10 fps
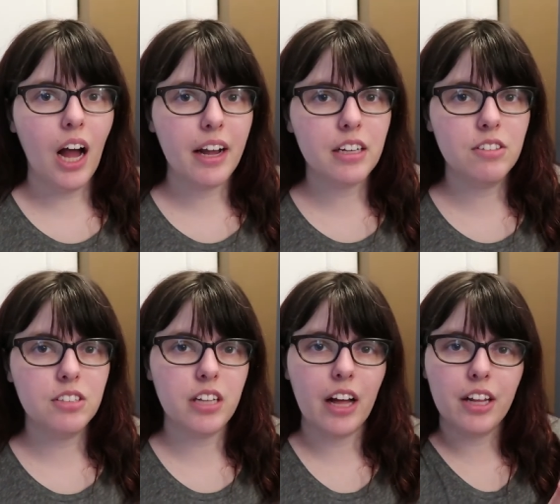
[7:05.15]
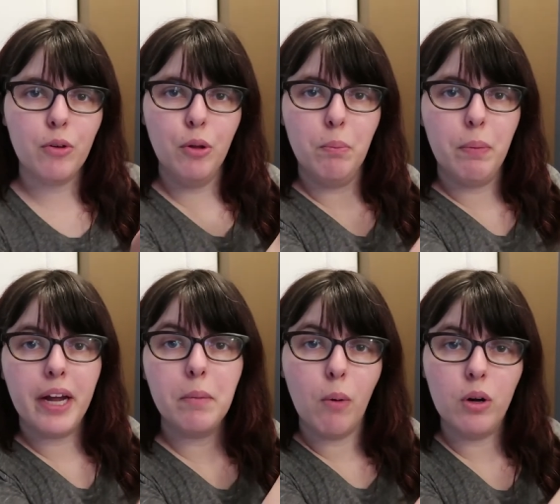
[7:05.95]
I could have just sat there with a
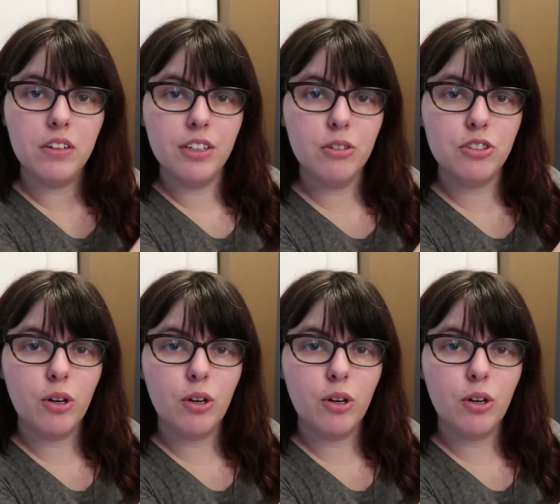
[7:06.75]
big bowl of those